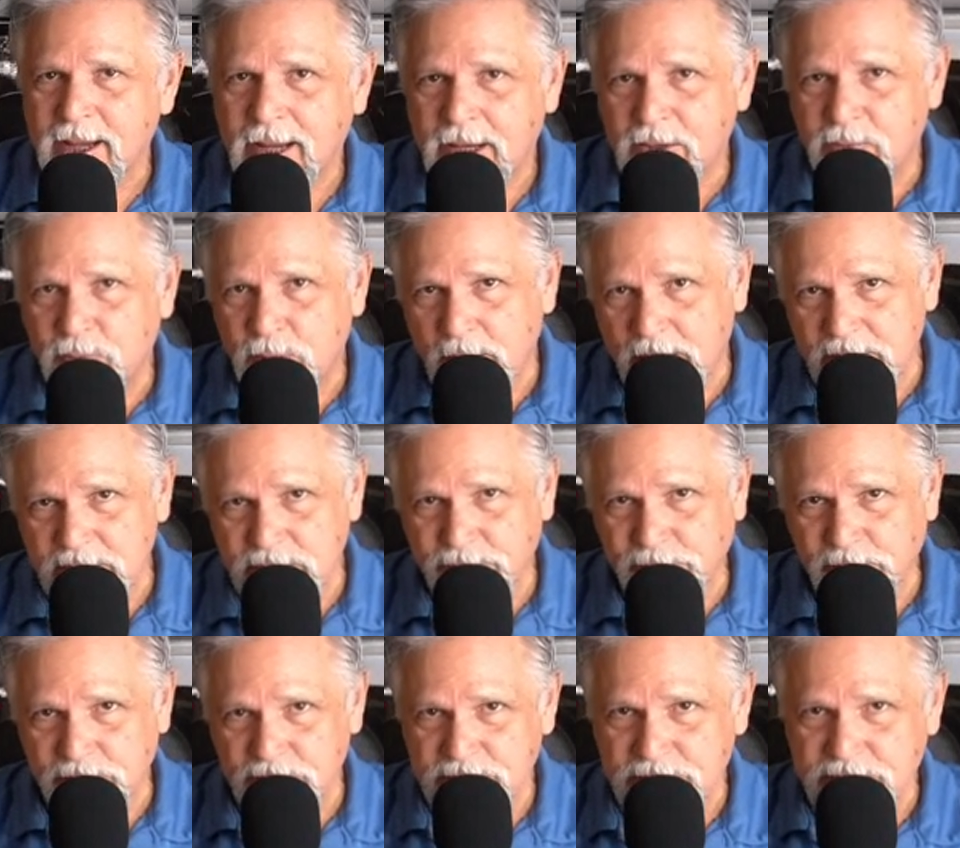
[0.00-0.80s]
It
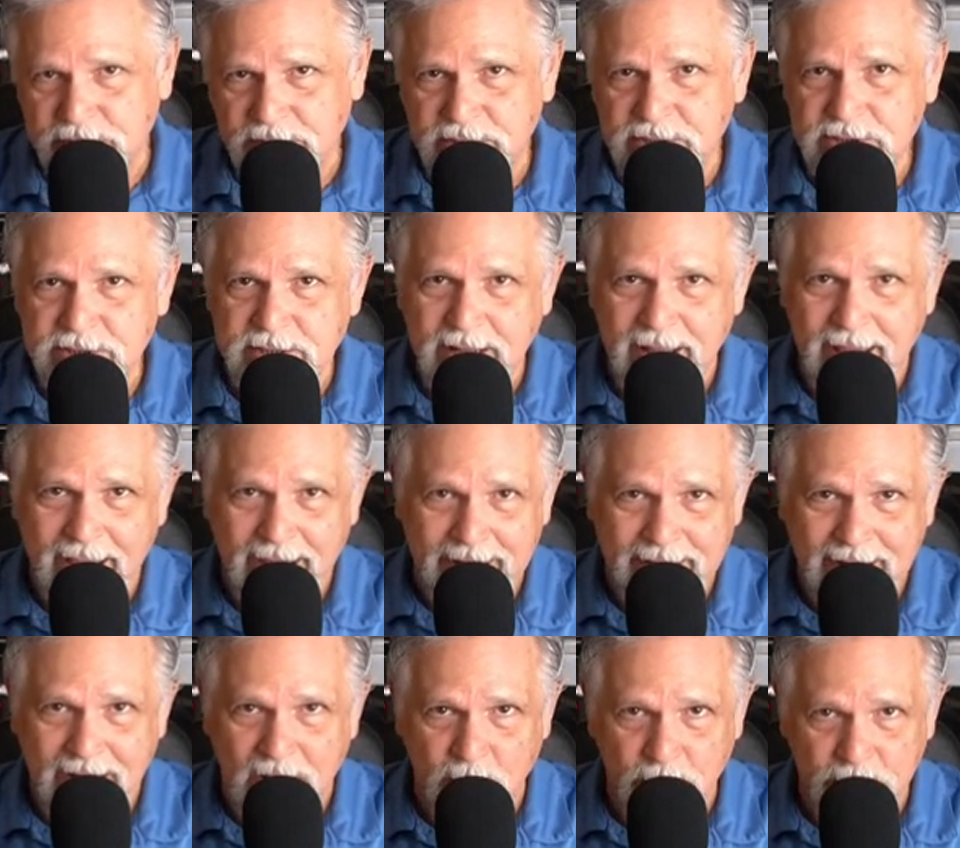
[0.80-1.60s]
runs for 6 to
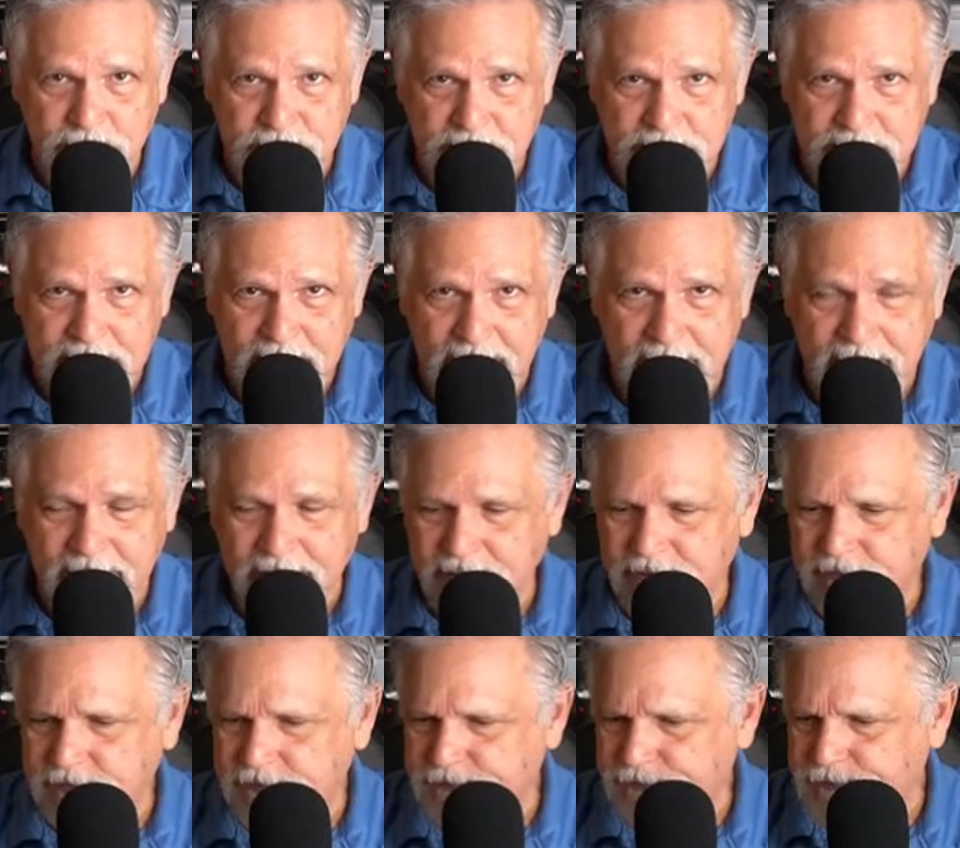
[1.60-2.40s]
8 hours a day.
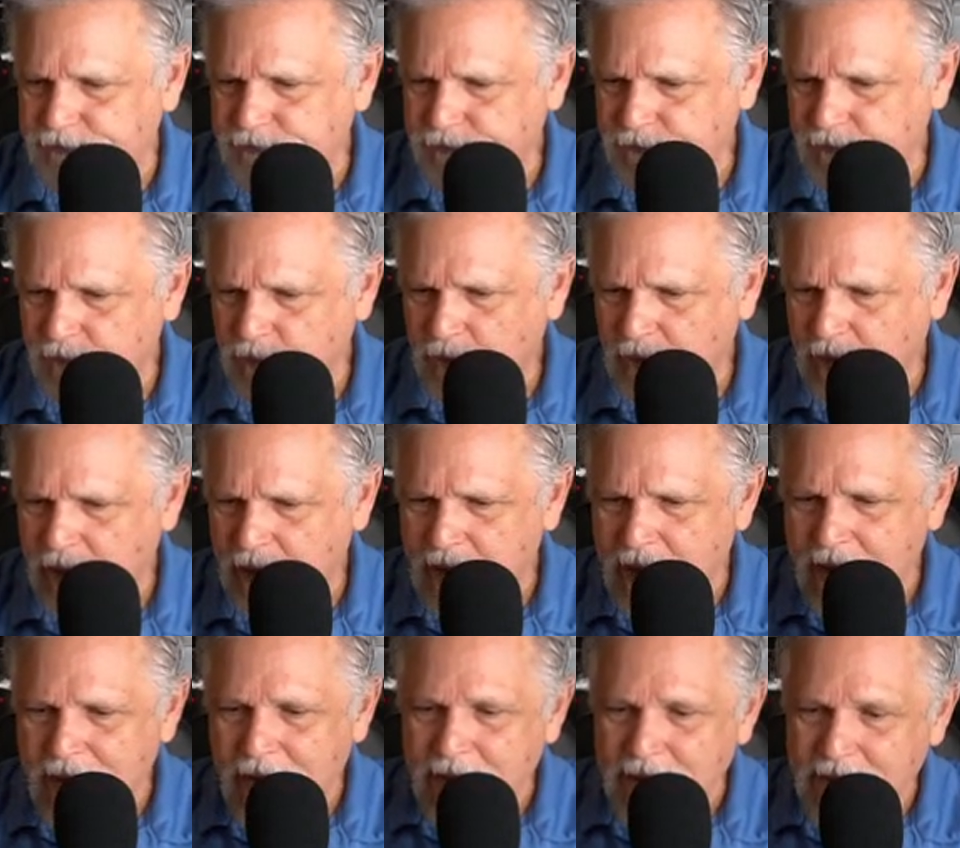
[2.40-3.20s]

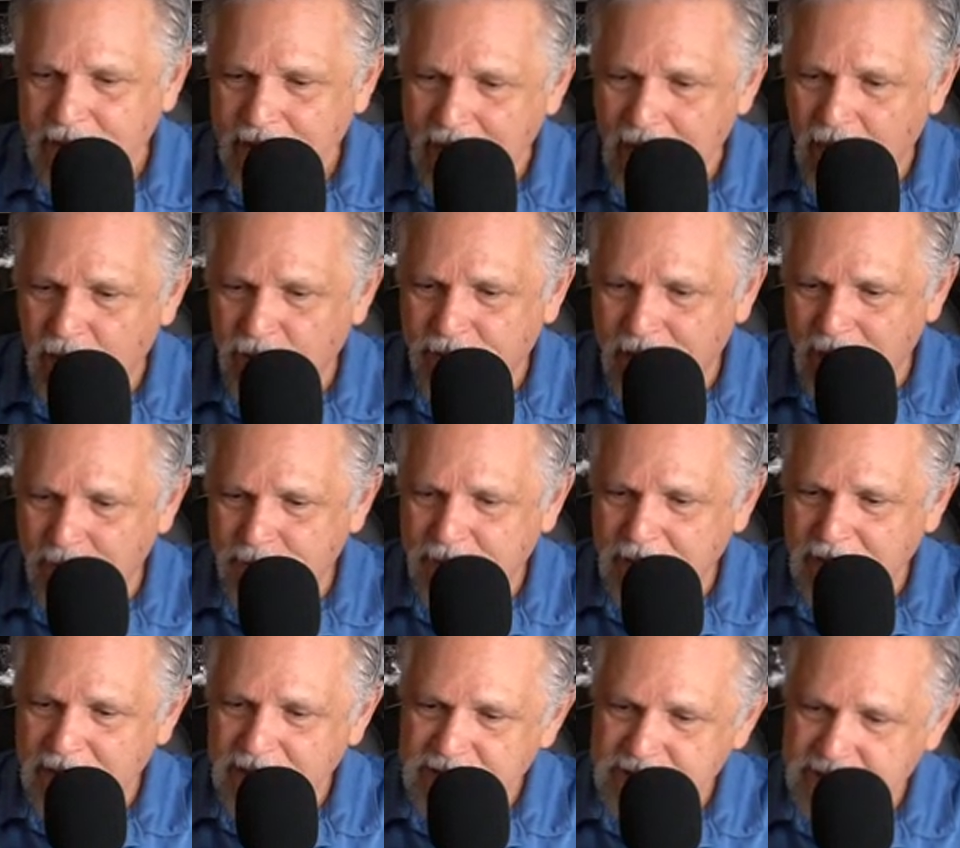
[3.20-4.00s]
Now, that
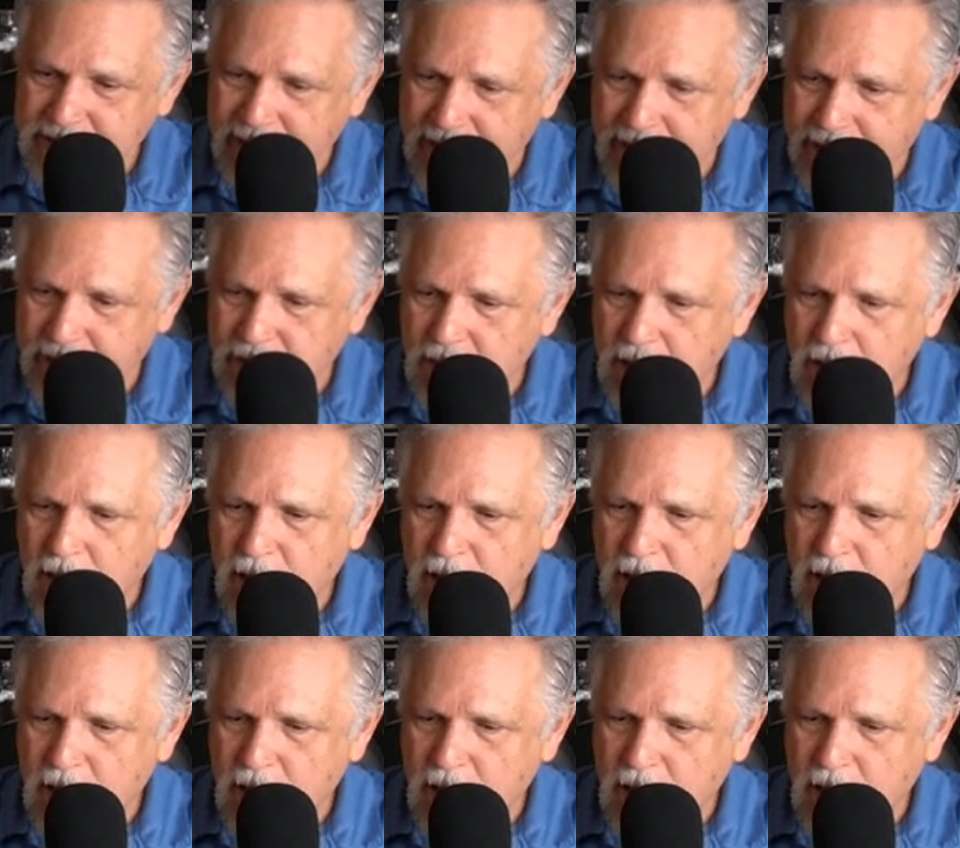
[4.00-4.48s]
being said,